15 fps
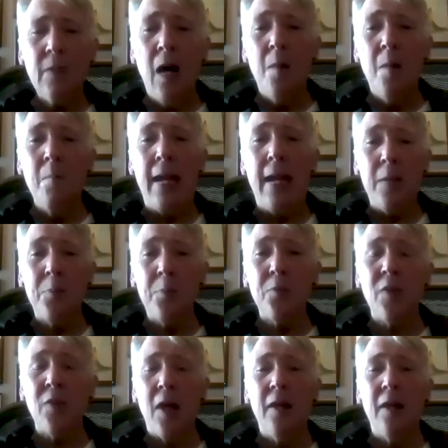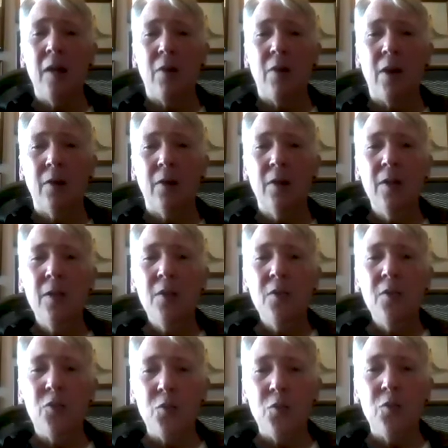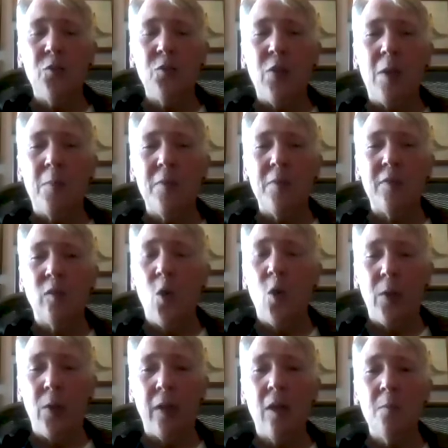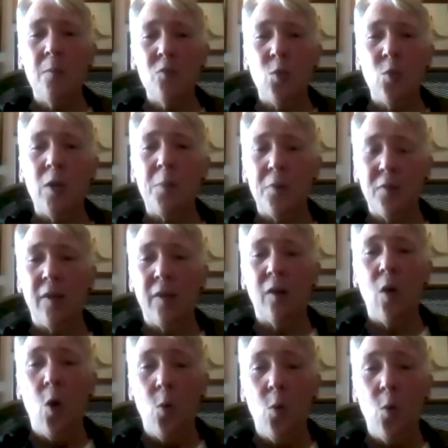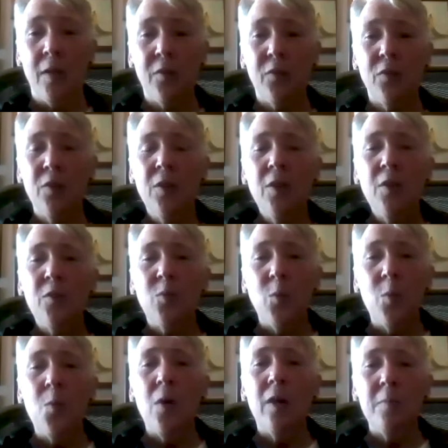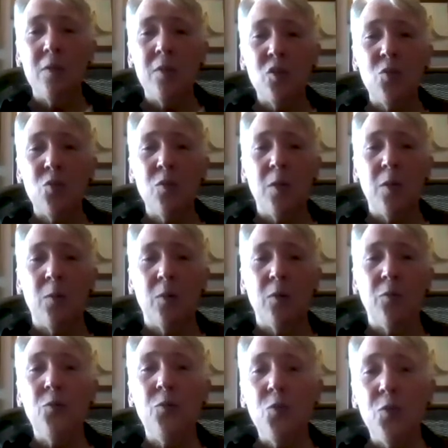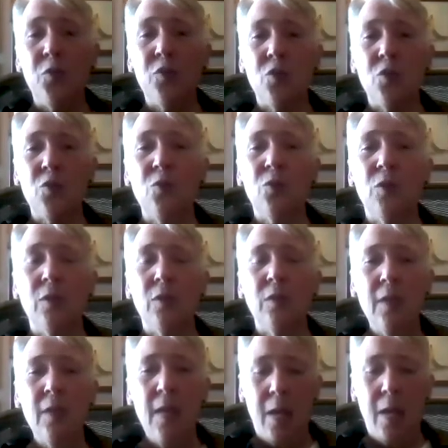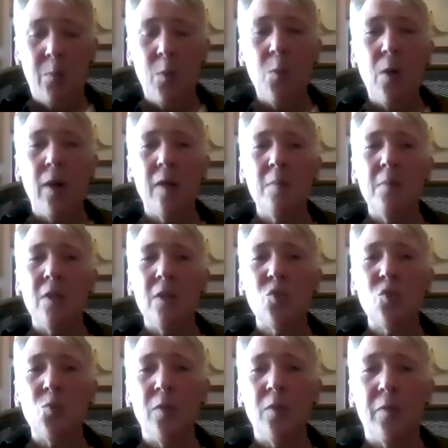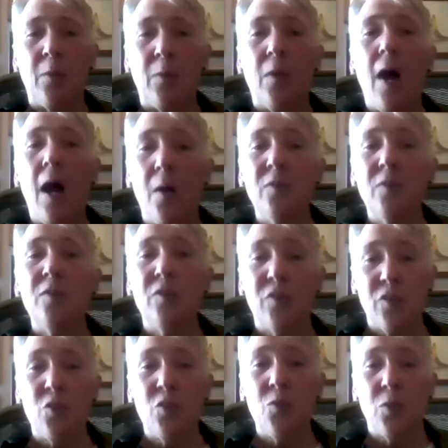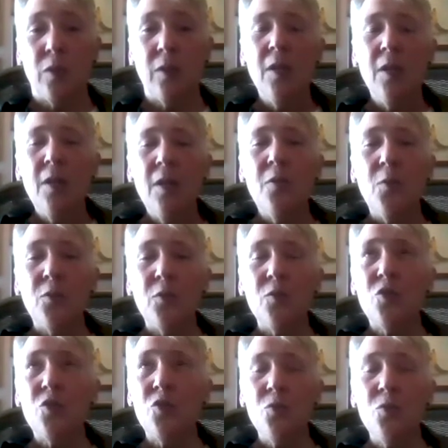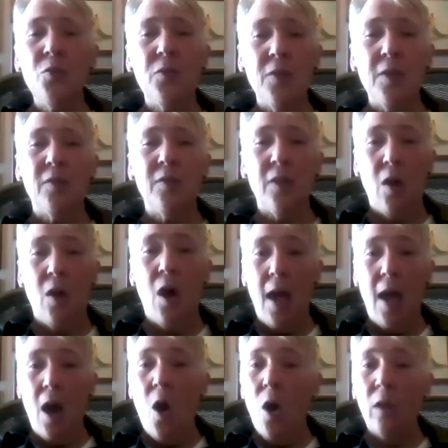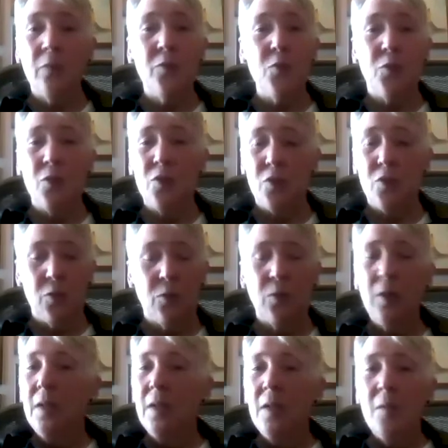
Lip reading: 80% of our students' families are low income, 20% are homeless. So we wanted to make sure they were food secure, and we wanted to make sure that they were housing secure. Those are two things that all of you can do.